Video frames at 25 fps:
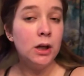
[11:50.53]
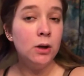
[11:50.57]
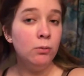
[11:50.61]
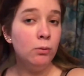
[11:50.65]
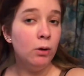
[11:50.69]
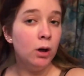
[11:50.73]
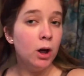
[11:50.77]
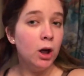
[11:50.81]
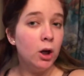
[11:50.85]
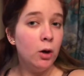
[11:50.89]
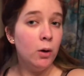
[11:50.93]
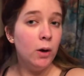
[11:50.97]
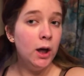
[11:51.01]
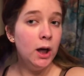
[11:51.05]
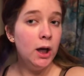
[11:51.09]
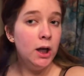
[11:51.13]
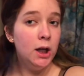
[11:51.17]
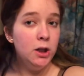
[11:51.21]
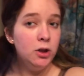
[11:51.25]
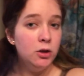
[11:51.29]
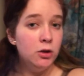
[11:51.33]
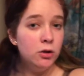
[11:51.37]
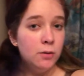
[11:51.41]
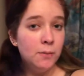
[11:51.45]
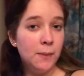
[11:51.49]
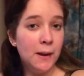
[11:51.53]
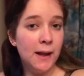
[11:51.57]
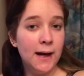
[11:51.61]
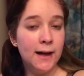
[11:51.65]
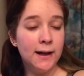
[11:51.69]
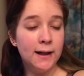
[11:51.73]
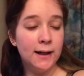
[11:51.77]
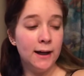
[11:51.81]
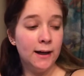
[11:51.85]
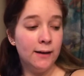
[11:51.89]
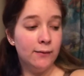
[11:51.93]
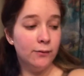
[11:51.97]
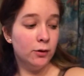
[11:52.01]
we're gonna go ahead and do the
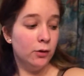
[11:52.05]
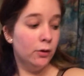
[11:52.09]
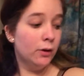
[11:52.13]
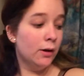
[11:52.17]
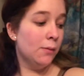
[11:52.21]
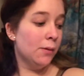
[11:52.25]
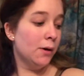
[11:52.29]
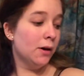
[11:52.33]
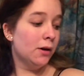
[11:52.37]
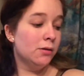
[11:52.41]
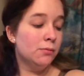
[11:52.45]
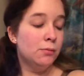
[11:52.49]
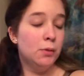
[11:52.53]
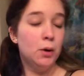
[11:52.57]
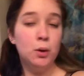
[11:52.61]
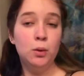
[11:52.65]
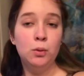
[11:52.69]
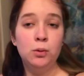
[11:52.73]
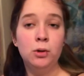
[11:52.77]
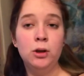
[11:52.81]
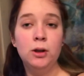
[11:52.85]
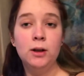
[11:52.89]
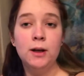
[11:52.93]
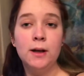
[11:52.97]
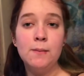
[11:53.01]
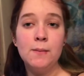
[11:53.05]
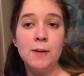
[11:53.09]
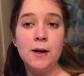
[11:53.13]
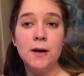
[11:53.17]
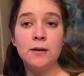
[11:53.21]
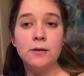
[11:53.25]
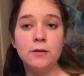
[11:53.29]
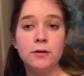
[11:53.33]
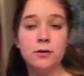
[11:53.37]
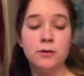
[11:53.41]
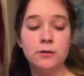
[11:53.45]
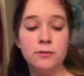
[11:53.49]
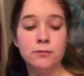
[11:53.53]
black. I have to go get my other bowl and my
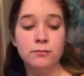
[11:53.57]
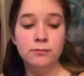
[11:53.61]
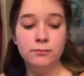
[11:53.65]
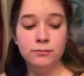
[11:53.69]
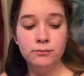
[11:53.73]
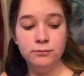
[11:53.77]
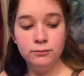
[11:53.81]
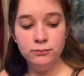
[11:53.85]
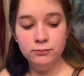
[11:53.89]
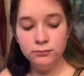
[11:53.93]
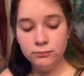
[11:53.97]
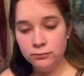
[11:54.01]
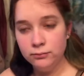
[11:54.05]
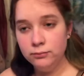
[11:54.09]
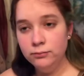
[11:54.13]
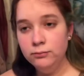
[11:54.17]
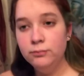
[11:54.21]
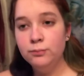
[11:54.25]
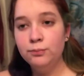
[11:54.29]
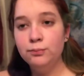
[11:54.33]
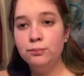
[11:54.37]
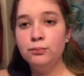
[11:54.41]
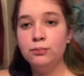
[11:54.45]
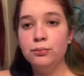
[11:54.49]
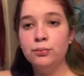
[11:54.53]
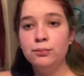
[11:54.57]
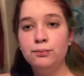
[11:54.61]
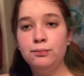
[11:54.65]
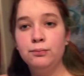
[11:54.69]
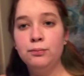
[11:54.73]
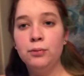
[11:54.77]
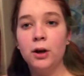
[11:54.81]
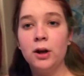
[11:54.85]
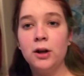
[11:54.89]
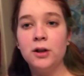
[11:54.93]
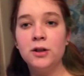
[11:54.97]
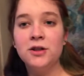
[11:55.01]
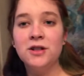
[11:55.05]
other
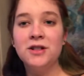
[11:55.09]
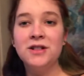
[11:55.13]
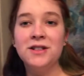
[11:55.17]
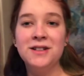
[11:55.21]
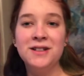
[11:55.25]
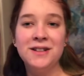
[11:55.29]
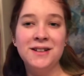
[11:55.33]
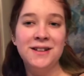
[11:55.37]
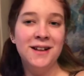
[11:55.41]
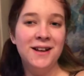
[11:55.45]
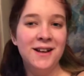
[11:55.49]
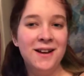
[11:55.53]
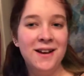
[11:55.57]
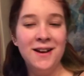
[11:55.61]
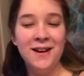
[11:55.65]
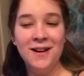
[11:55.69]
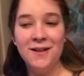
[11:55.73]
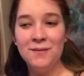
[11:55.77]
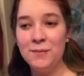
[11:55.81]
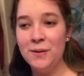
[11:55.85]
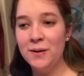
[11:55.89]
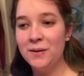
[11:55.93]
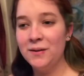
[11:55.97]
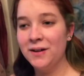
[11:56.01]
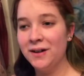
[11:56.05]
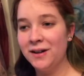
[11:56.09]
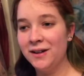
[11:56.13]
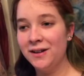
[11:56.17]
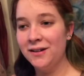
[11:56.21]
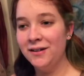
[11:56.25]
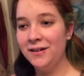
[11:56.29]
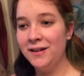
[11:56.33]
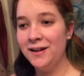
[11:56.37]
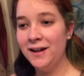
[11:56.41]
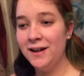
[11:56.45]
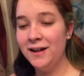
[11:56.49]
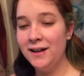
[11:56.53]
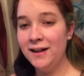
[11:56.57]
brush. But we're gonna go
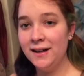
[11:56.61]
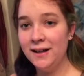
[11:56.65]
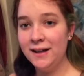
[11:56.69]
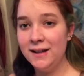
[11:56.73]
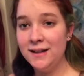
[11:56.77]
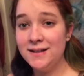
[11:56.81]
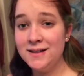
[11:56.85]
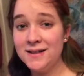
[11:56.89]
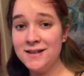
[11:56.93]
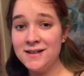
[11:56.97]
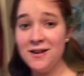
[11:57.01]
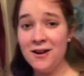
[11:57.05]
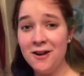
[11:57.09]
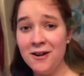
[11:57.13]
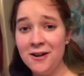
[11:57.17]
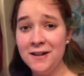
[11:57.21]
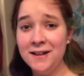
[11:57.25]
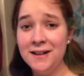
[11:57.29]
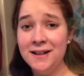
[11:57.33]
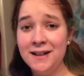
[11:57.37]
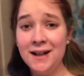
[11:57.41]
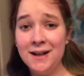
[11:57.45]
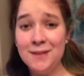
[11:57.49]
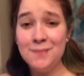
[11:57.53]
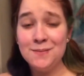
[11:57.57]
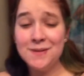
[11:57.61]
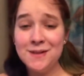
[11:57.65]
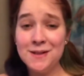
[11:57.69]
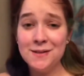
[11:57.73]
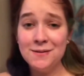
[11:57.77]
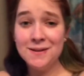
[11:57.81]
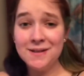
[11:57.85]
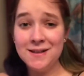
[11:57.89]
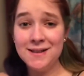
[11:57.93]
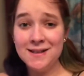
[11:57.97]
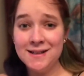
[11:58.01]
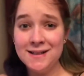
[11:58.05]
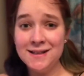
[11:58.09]
ahead and get started. I'm so
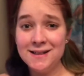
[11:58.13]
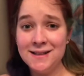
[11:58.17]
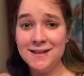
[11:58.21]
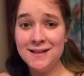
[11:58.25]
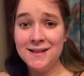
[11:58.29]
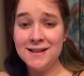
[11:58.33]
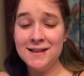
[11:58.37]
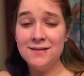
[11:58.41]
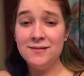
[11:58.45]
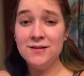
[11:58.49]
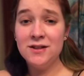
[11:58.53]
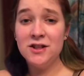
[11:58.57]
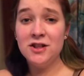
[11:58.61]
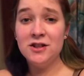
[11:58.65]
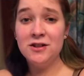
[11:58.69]
excited to see if this